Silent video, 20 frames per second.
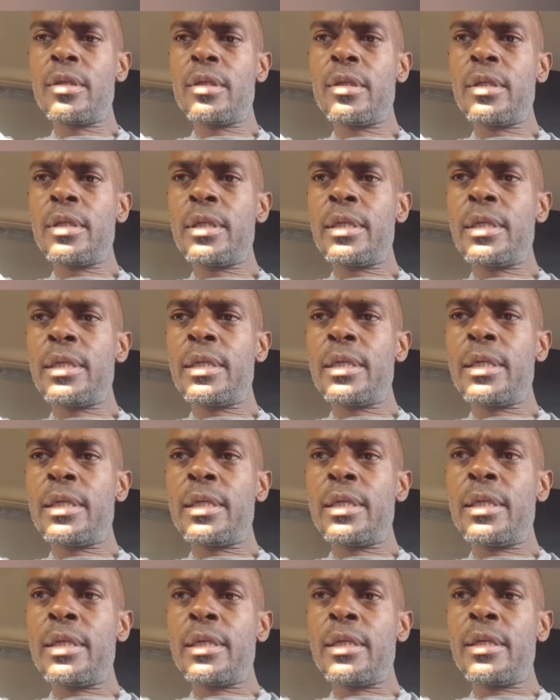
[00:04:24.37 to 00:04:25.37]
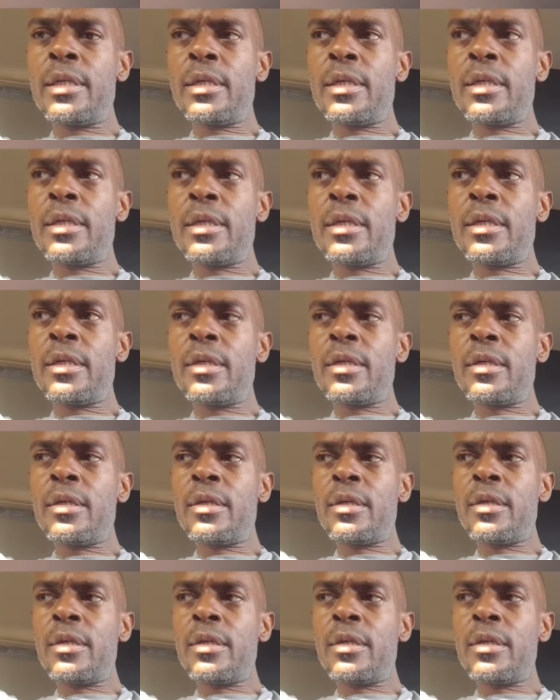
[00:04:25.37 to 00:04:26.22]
Nobody speaks.